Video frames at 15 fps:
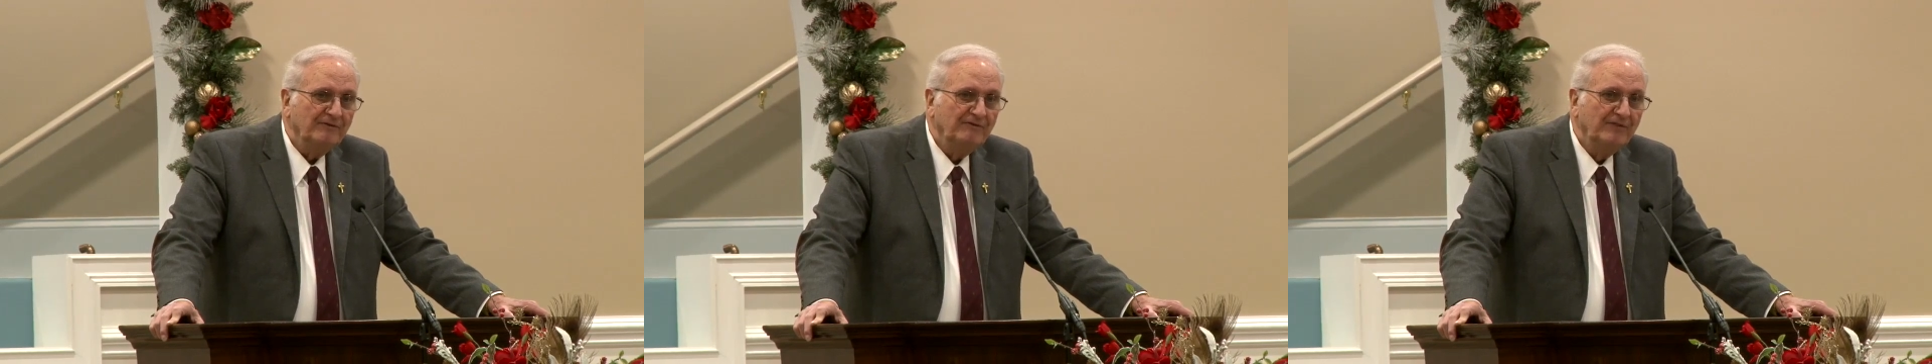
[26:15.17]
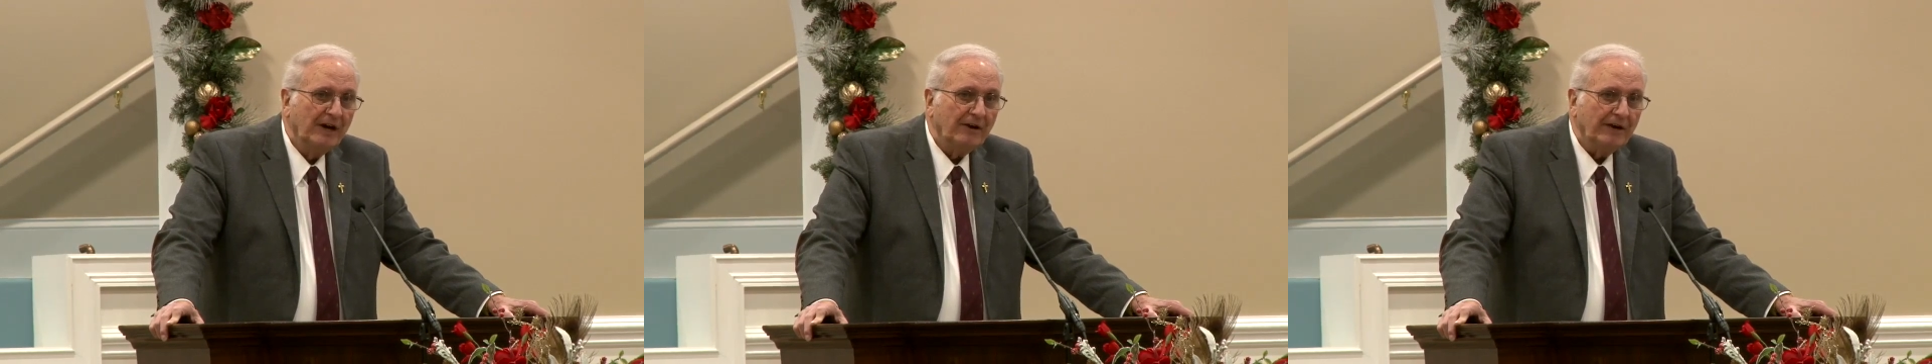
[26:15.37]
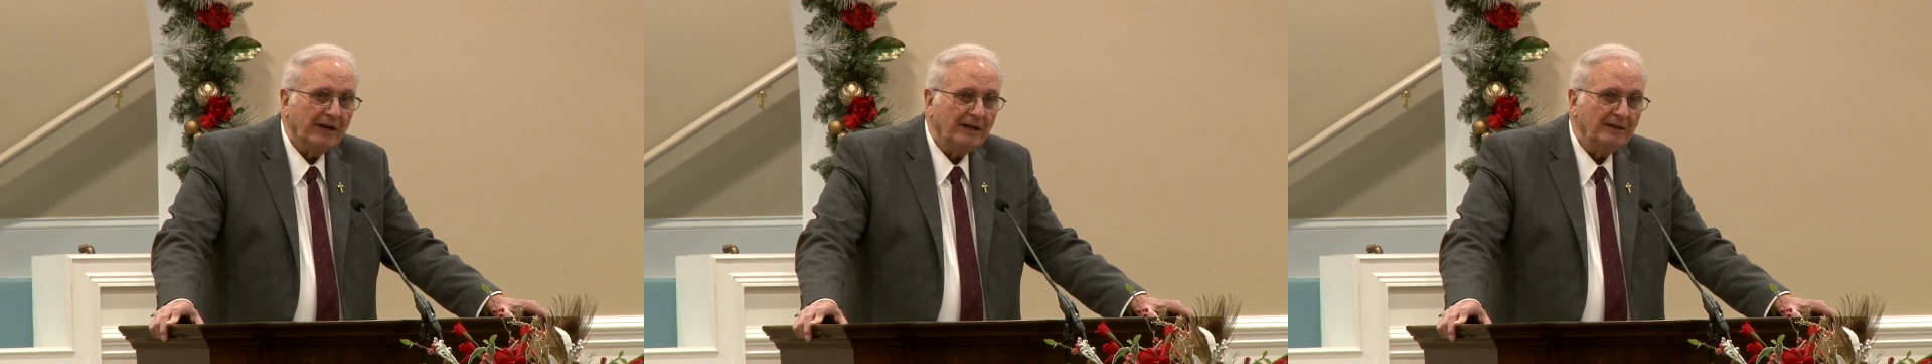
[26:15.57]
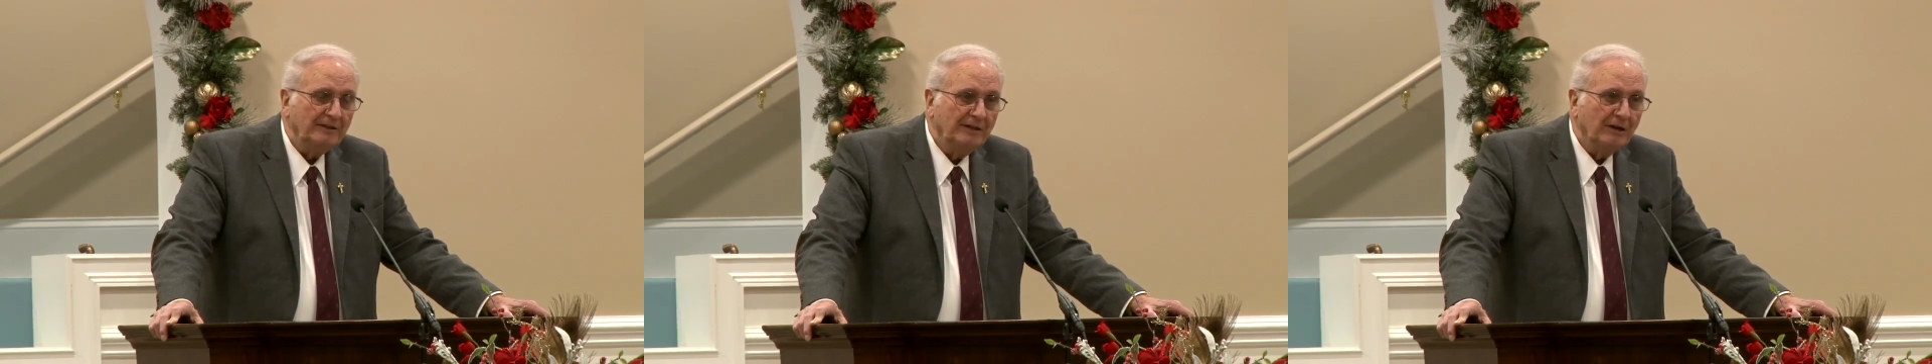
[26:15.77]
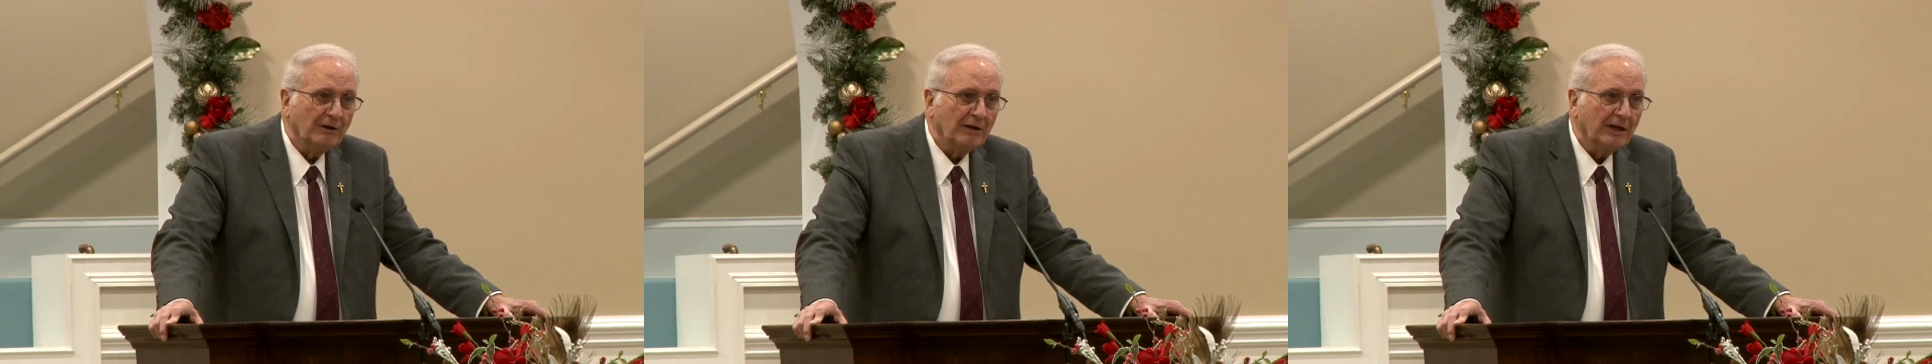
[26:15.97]
very
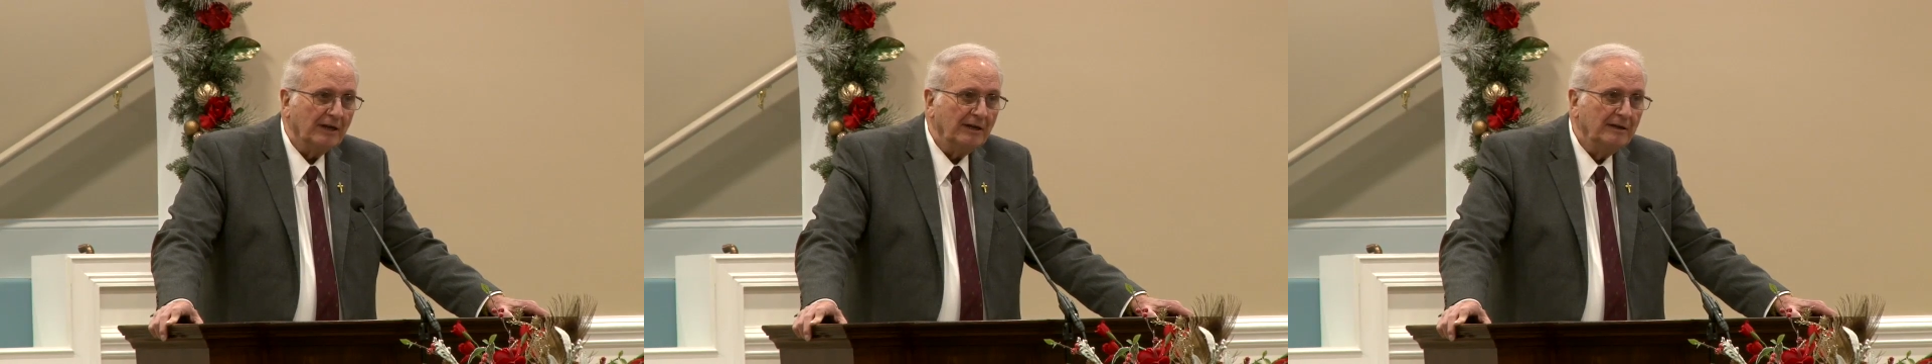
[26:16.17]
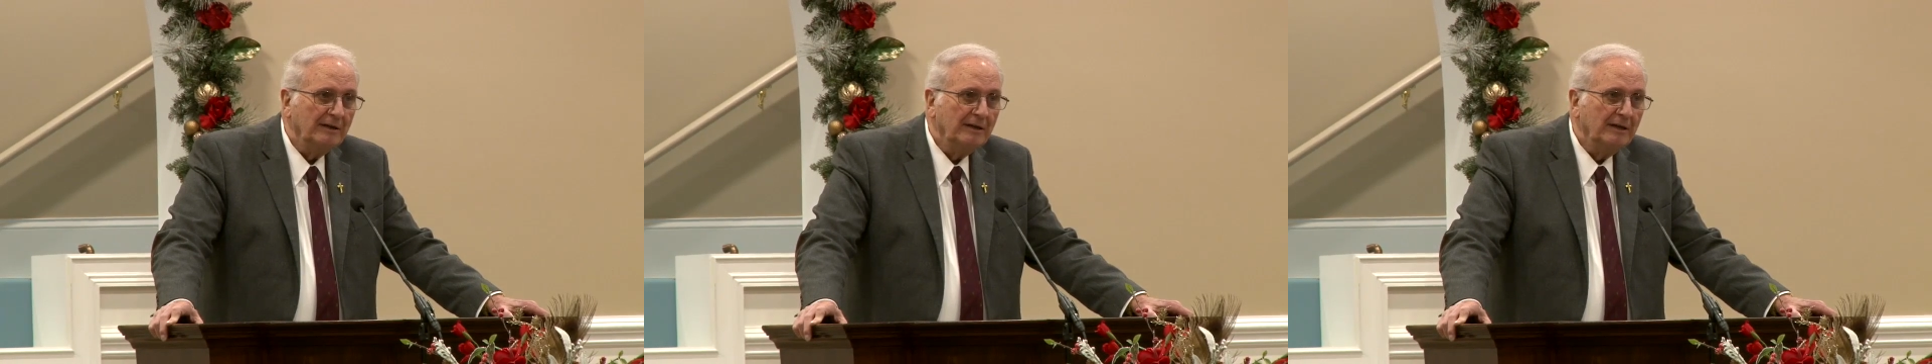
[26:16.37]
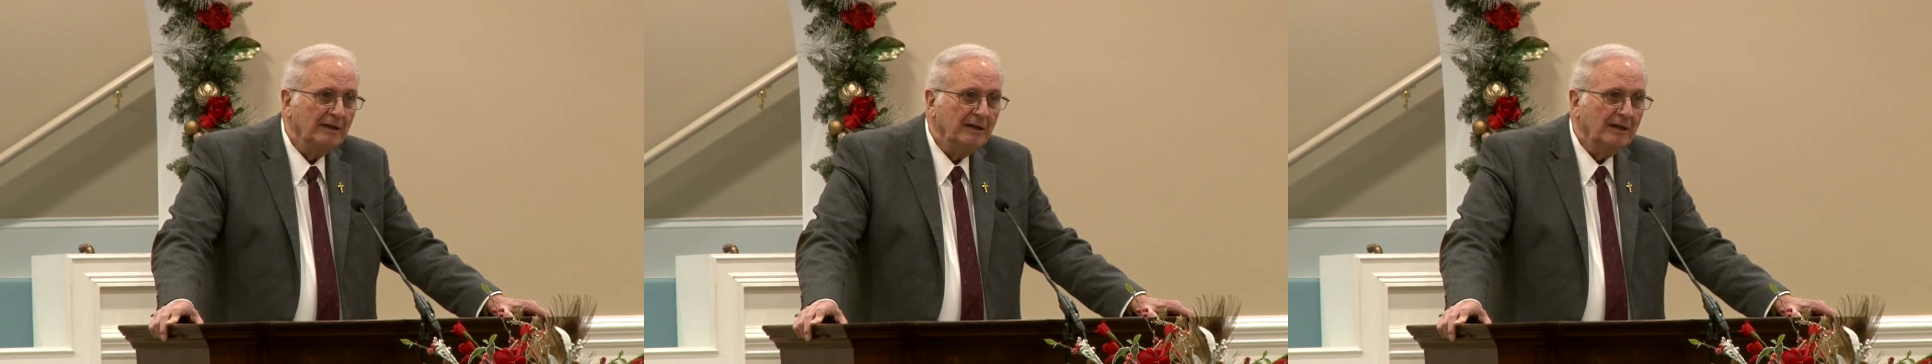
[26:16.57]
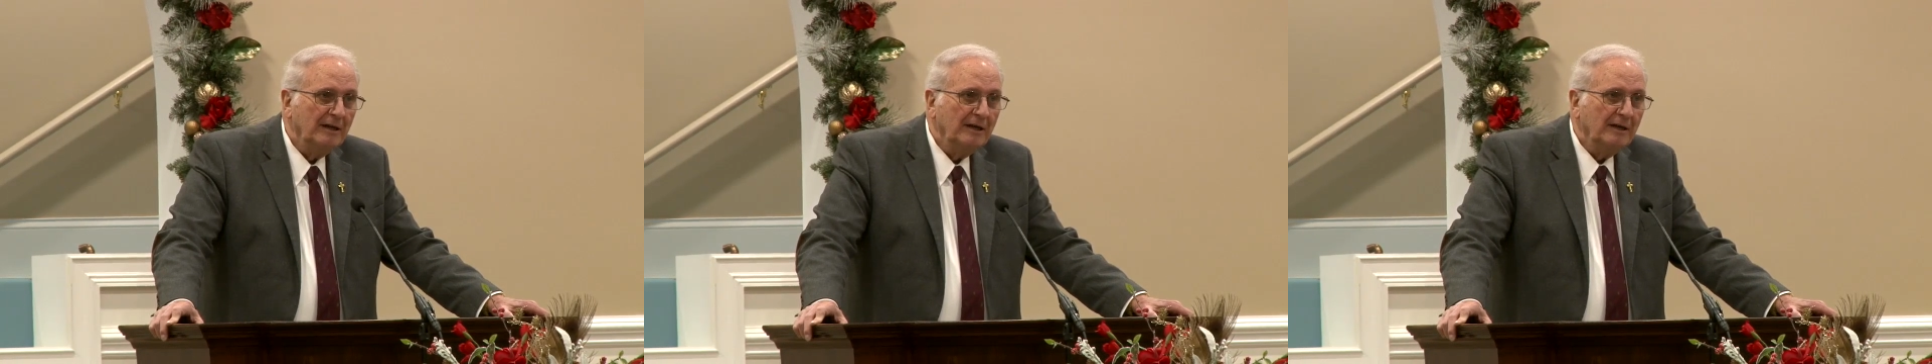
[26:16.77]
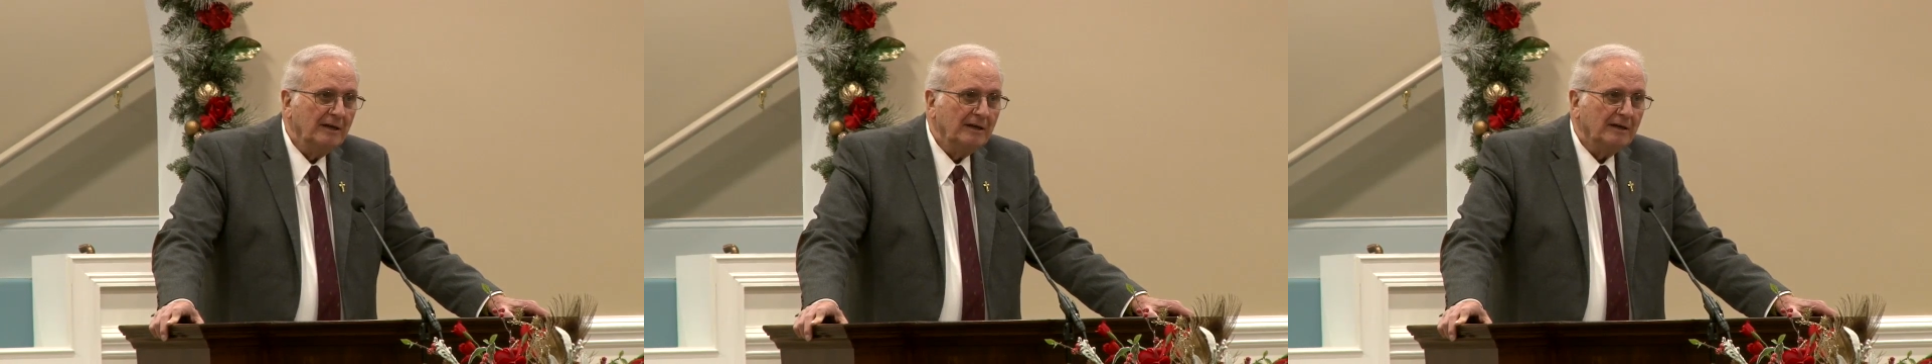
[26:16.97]
dearly.
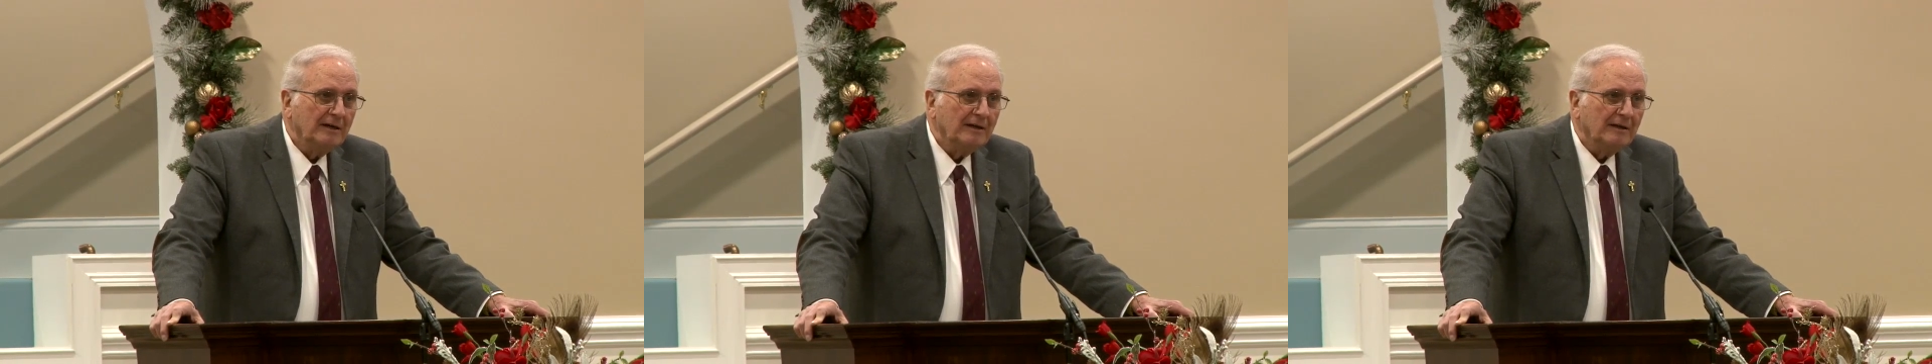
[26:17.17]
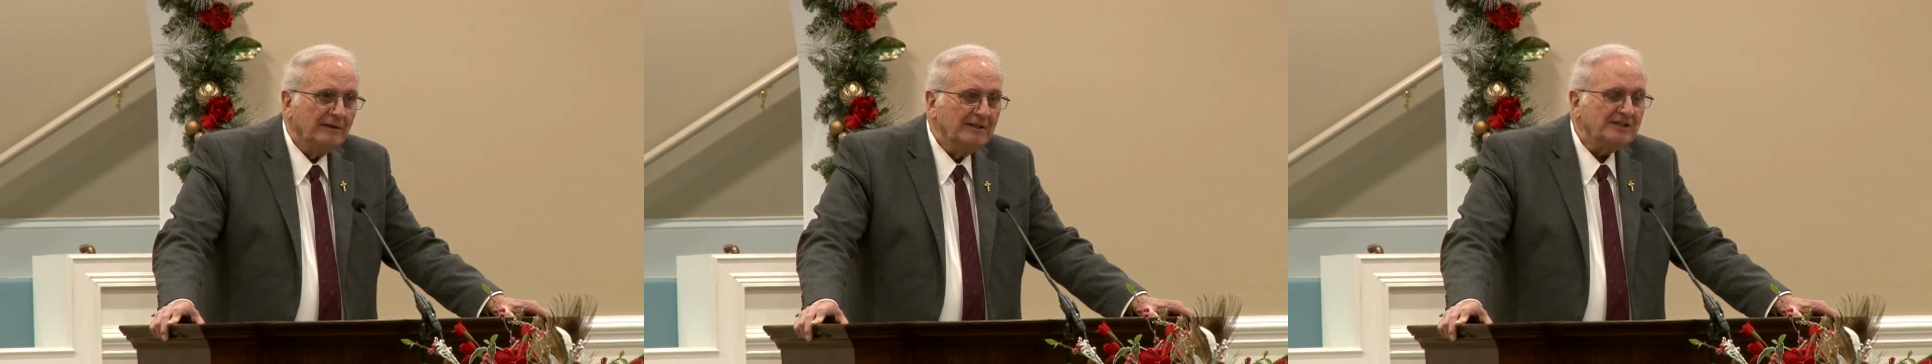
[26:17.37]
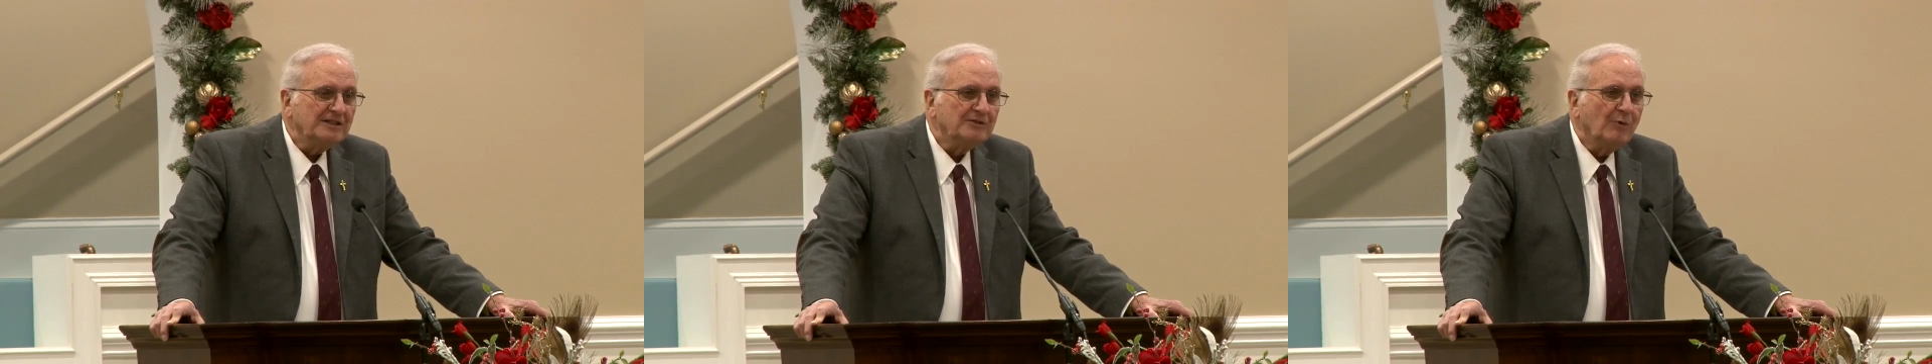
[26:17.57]
This